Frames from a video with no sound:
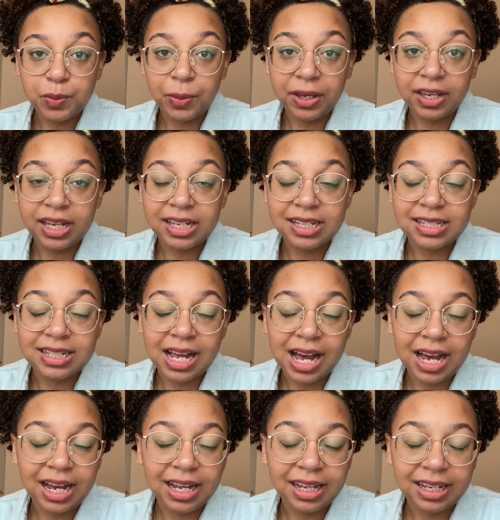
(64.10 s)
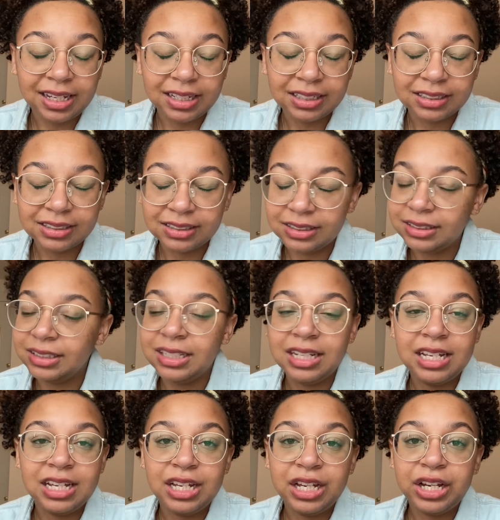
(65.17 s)
because I
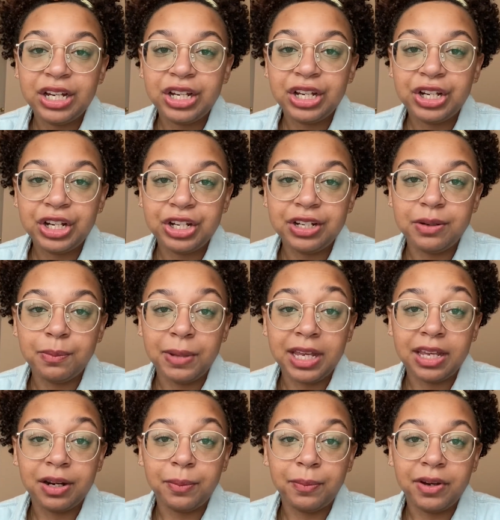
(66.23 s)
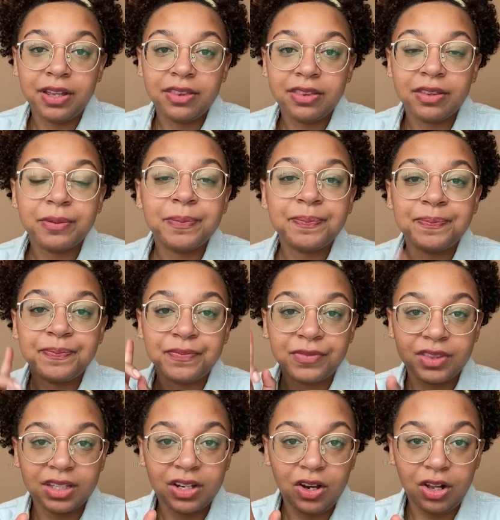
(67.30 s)
couldn't make it a month.
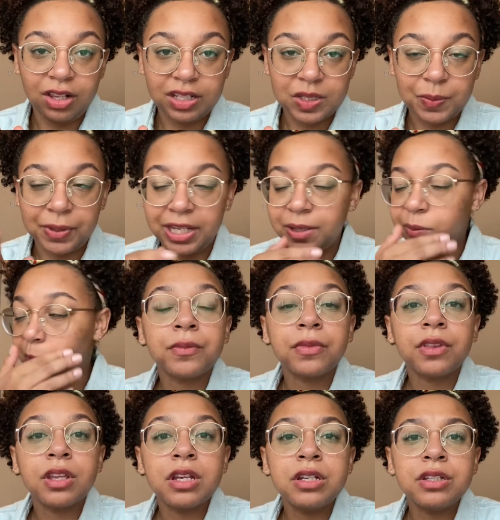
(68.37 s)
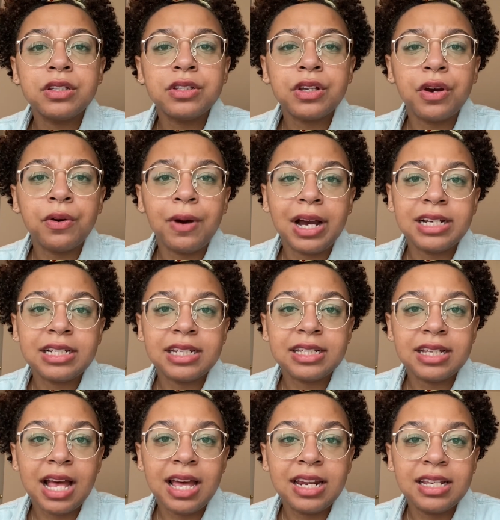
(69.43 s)
I'll explain. So I
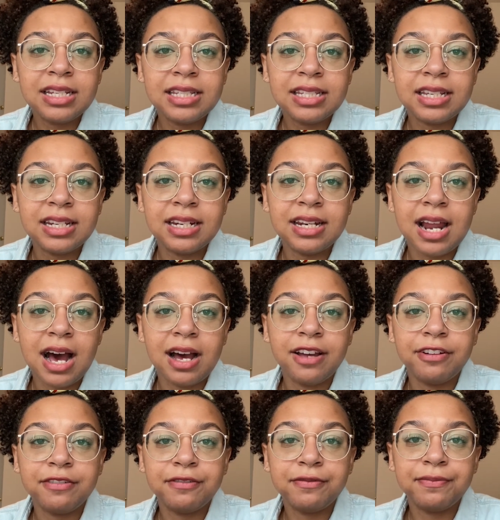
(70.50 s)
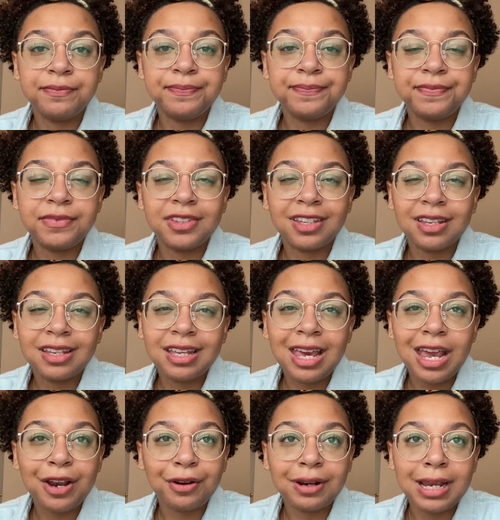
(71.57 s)
decided to not
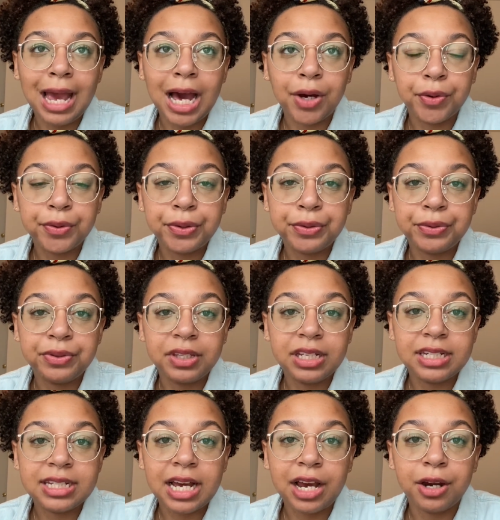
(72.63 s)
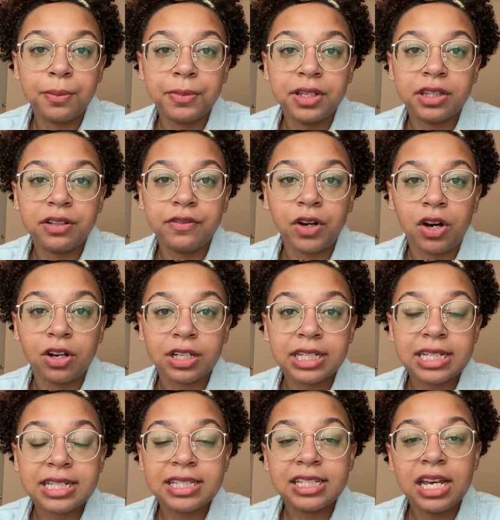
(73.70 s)
carry out through the entire month of
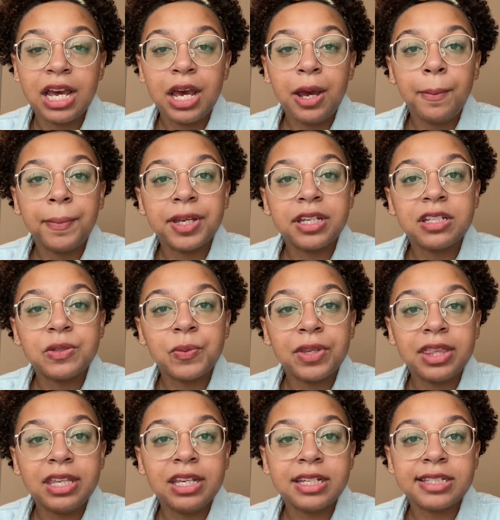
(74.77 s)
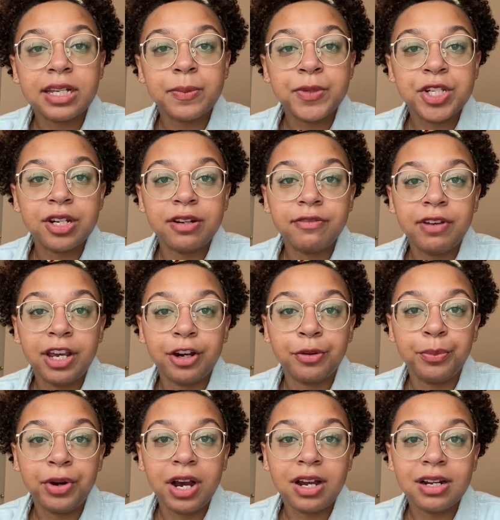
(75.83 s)
August because with the exception of hair
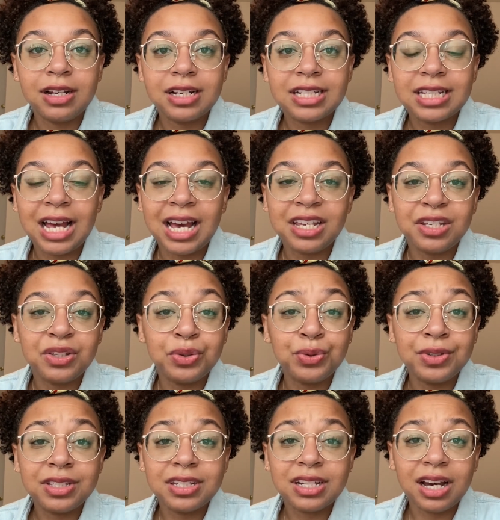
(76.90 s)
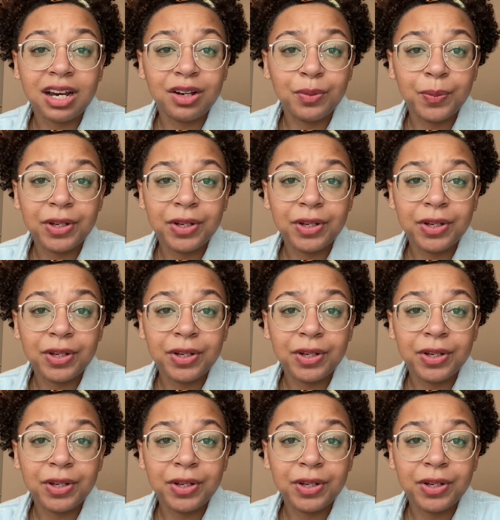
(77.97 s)
products, I used up